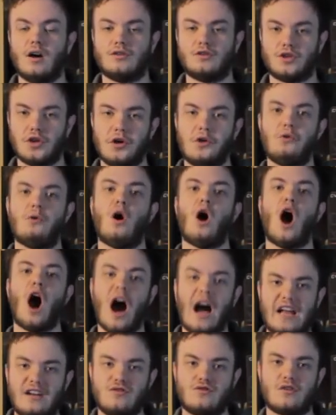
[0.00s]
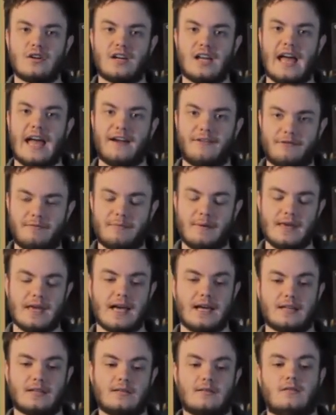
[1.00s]
200
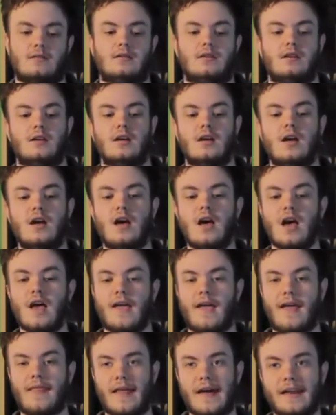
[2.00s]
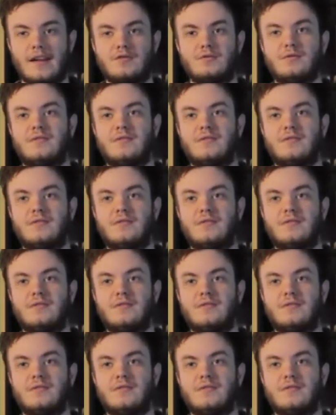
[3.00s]
FPS, and that is